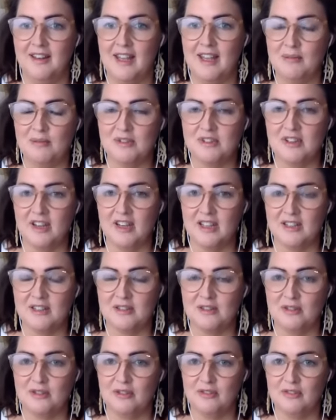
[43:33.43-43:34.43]
it was like a
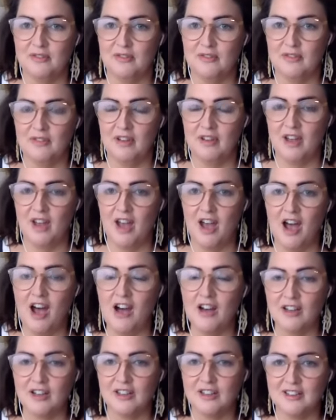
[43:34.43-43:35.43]
sort of a
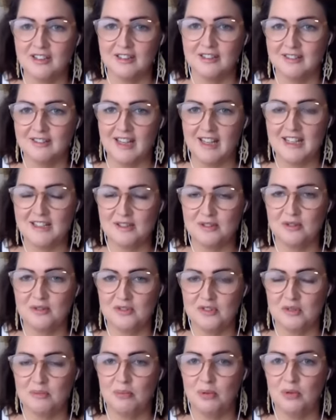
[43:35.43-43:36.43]
hug and it
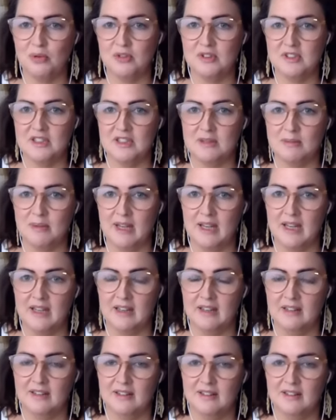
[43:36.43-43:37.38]
sort of supported me.